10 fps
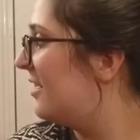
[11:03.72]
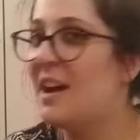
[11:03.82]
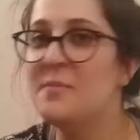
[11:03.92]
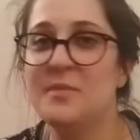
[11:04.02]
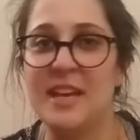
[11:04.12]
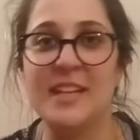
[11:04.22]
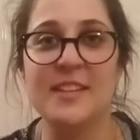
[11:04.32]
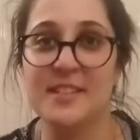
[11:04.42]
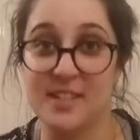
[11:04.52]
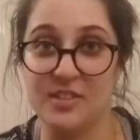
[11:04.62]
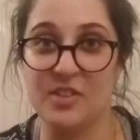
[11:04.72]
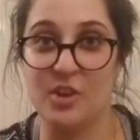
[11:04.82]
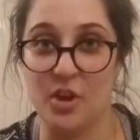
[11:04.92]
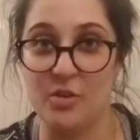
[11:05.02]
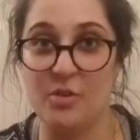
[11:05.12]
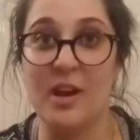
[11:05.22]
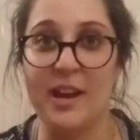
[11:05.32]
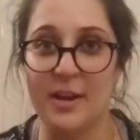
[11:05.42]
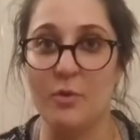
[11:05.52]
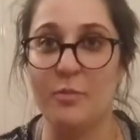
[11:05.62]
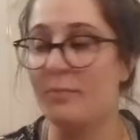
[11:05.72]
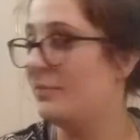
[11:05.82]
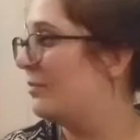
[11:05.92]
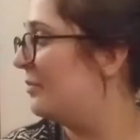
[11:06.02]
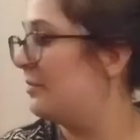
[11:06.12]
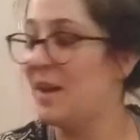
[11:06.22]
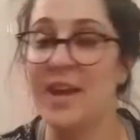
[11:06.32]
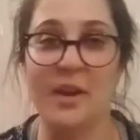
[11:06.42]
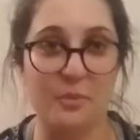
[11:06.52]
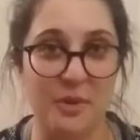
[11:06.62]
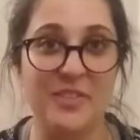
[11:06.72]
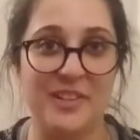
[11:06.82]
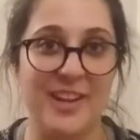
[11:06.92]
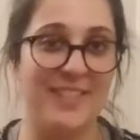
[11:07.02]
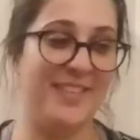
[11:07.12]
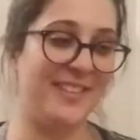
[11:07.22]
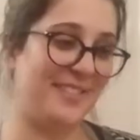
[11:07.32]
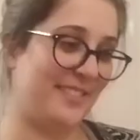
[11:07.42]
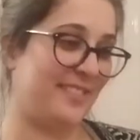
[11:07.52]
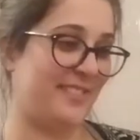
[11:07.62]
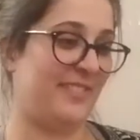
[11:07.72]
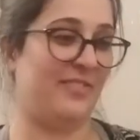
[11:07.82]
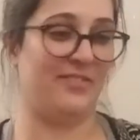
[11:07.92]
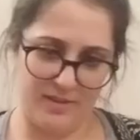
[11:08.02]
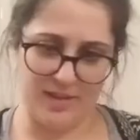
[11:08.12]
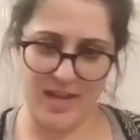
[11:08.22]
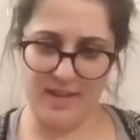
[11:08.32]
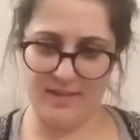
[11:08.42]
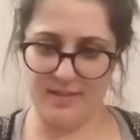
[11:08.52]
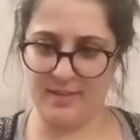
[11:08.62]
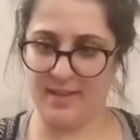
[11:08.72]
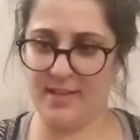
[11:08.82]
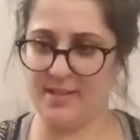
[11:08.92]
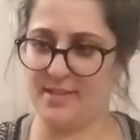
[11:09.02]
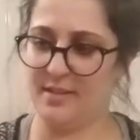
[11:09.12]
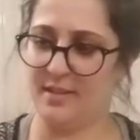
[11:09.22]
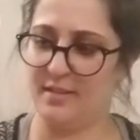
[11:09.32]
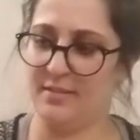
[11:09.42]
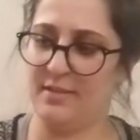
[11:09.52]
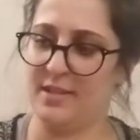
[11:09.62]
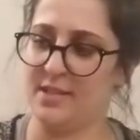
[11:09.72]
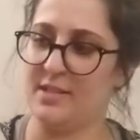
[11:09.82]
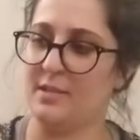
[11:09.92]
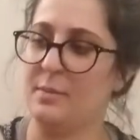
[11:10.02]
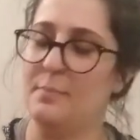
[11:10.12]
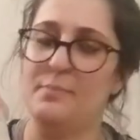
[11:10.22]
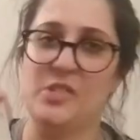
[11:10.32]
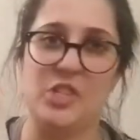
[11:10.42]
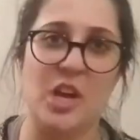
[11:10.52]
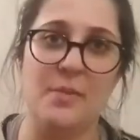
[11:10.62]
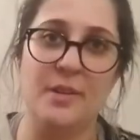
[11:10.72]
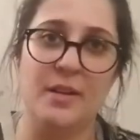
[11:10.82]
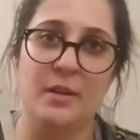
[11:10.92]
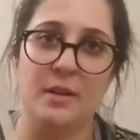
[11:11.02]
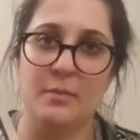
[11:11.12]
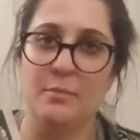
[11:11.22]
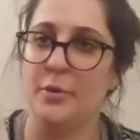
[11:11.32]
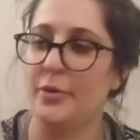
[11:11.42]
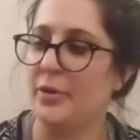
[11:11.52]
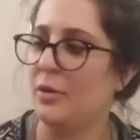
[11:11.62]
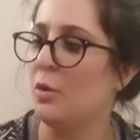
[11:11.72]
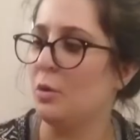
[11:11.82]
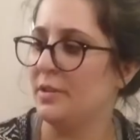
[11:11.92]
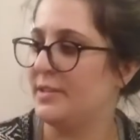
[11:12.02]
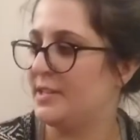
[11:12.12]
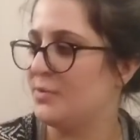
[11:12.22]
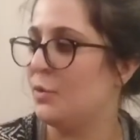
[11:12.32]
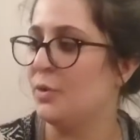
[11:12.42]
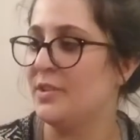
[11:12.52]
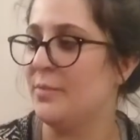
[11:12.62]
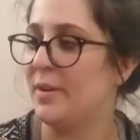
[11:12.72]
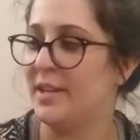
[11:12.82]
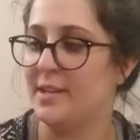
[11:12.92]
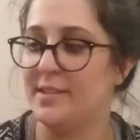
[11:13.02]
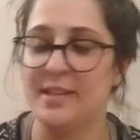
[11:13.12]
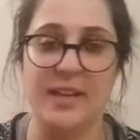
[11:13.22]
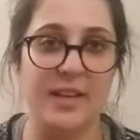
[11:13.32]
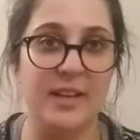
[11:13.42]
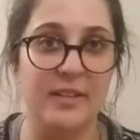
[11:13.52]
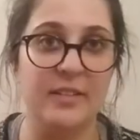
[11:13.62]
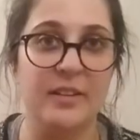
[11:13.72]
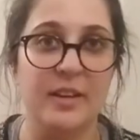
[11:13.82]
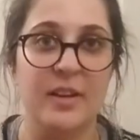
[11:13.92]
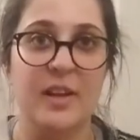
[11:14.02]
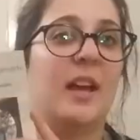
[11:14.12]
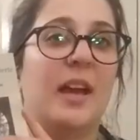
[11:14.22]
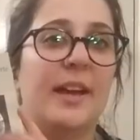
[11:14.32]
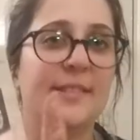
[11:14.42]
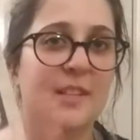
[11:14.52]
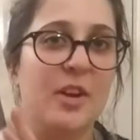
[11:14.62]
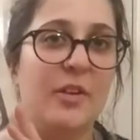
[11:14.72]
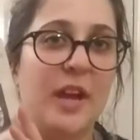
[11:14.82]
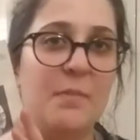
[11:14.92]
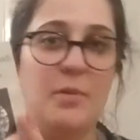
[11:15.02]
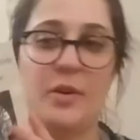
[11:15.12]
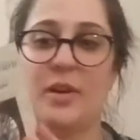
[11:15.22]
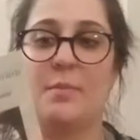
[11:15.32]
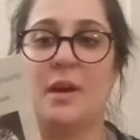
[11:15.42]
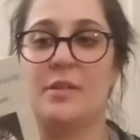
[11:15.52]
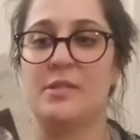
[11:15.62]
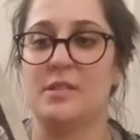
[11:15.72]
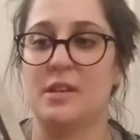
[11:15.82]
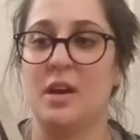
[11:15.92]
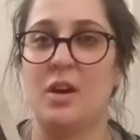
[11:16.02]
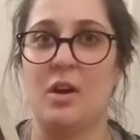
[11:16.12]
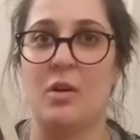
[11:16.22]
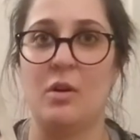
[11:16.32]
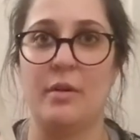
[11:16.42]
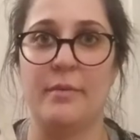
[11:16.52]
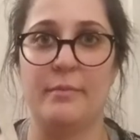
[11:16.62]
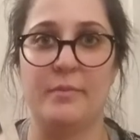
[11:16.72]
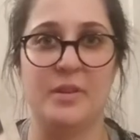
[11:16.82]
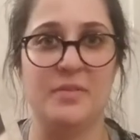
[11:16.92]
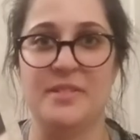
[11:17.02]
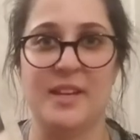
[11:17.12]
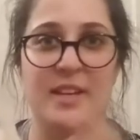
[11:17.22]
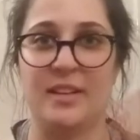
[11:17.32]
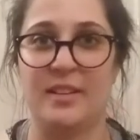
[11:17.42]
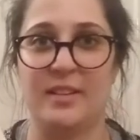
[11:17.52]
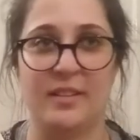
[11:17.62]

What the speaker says: I'm taking this as a no, and I will donate this. Then there's this German book called Das wohltemperierte Gehirn. It's an okay book about how music